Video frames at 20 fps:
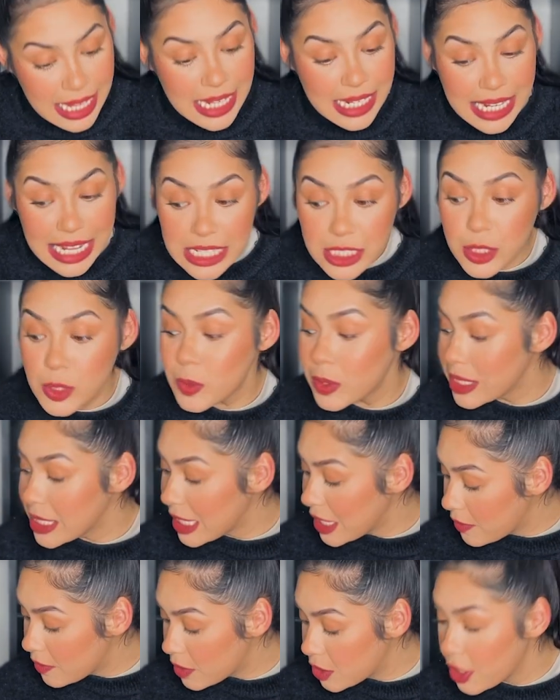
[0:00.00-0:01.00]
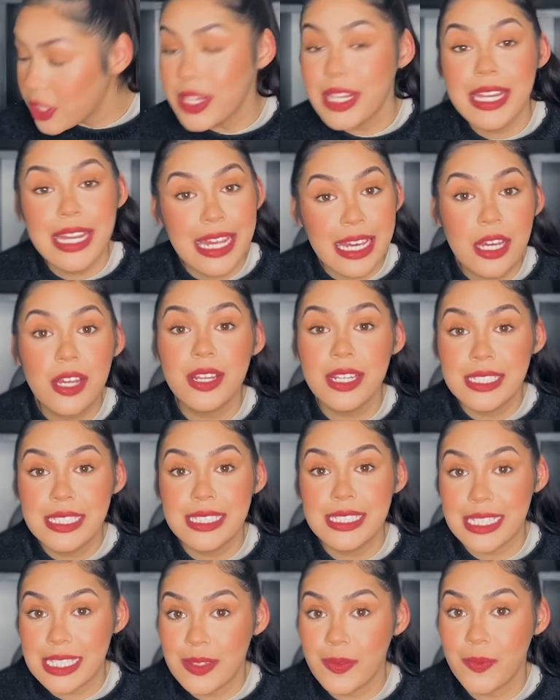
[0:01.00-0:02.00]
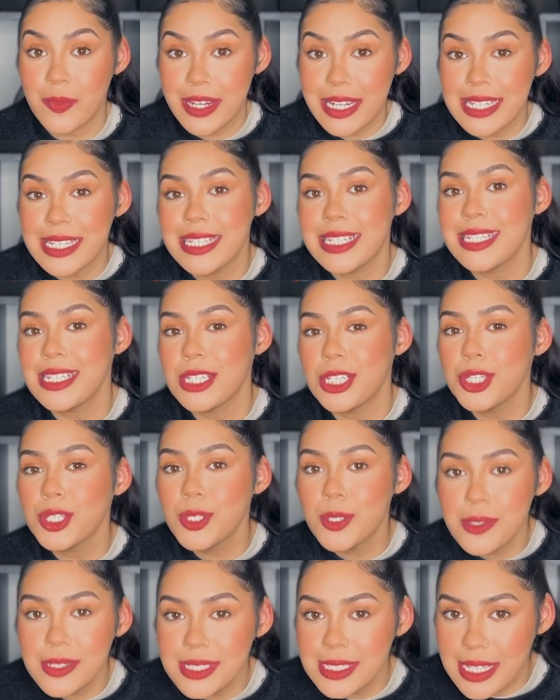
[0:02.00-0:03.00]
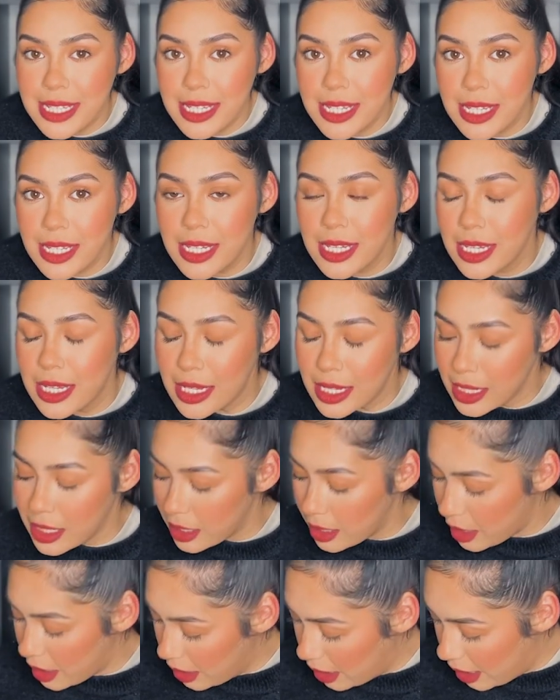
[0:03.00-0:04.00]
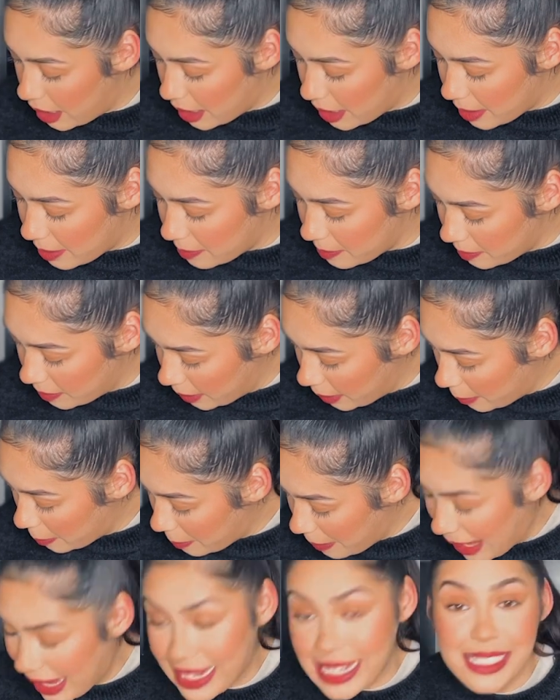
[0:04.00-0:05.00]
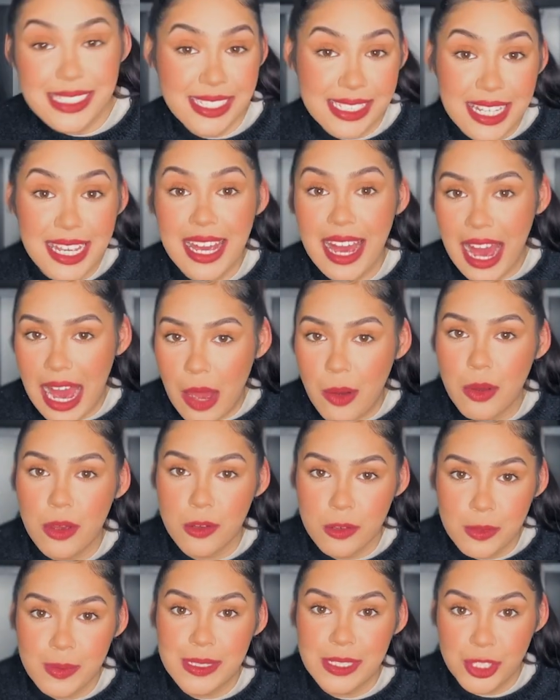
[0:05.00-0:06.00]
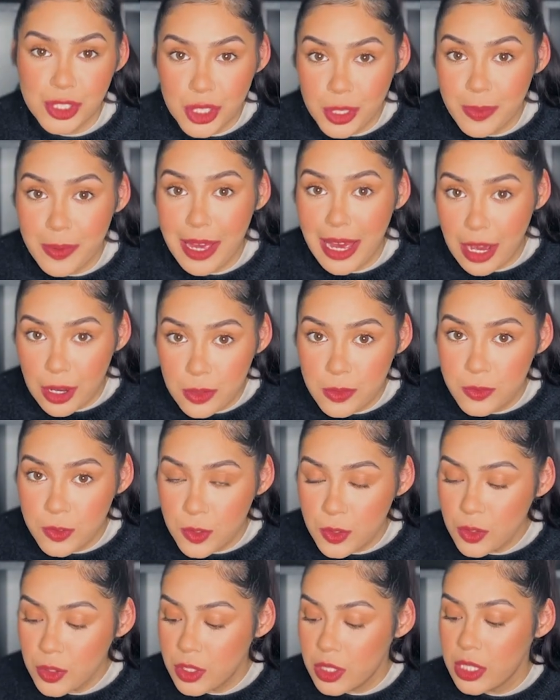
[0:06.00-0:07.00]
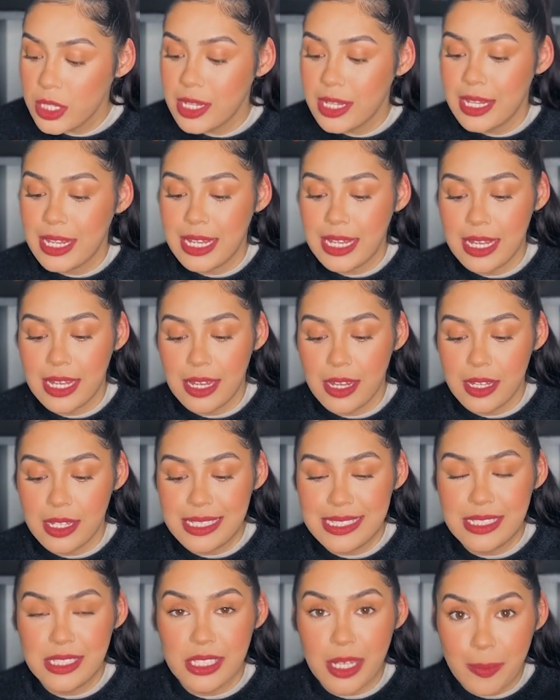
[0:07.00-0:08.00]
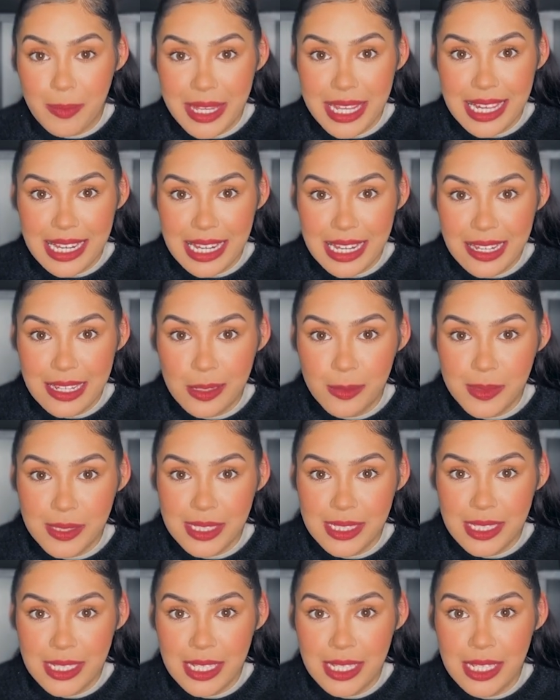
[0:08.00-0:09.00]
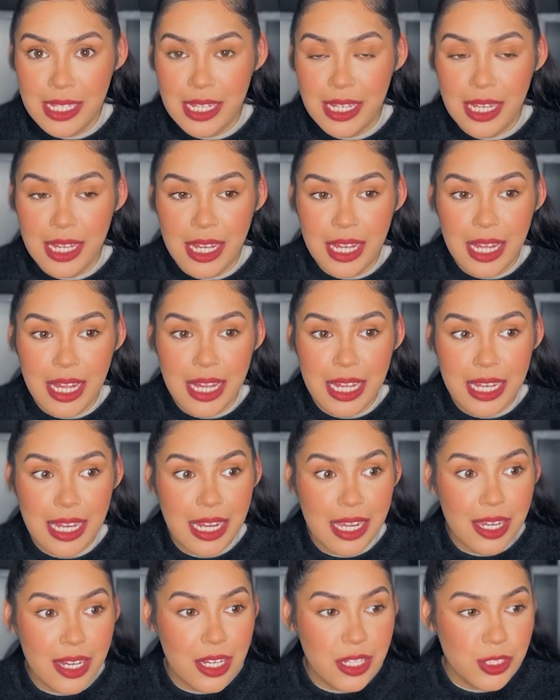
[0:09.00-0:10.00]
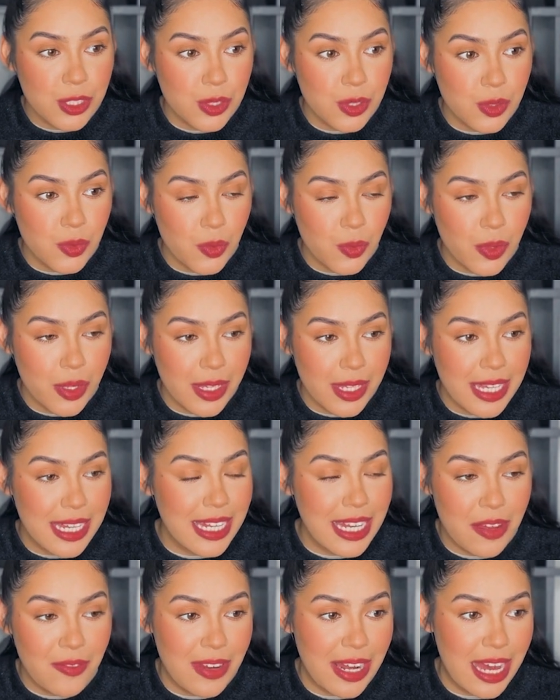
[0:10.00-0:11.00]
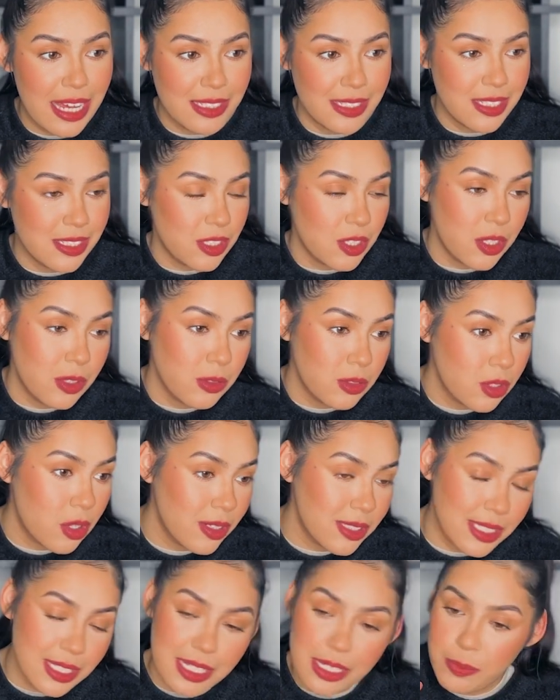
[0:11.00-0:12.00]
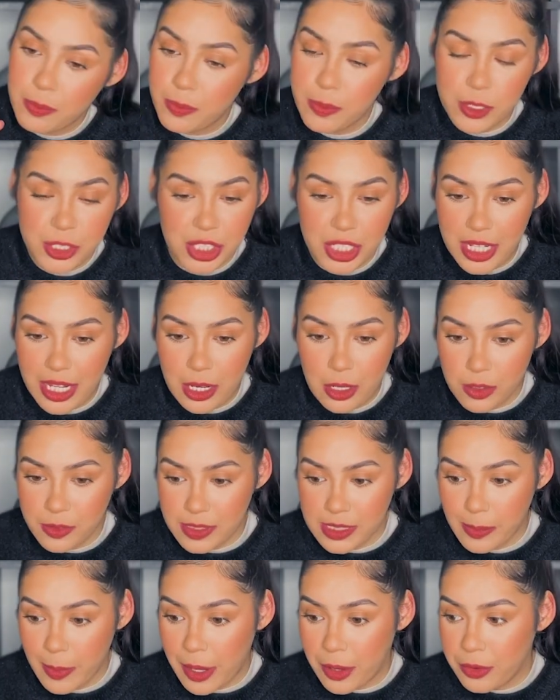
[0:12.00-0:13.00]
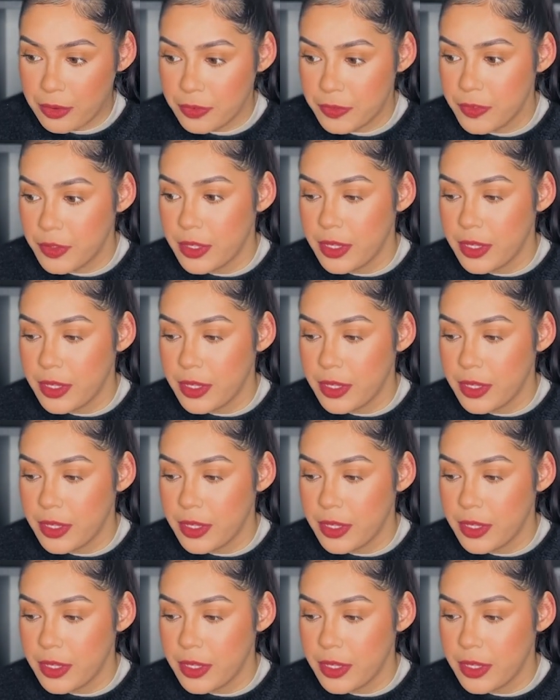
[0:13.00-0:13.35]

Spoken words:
Next one, even though Nicholas didn't really use it, but I can see how it would be super helpful: dummy clips. Nicholas, he never liked it, so he was constantly pushing it out of his mouth.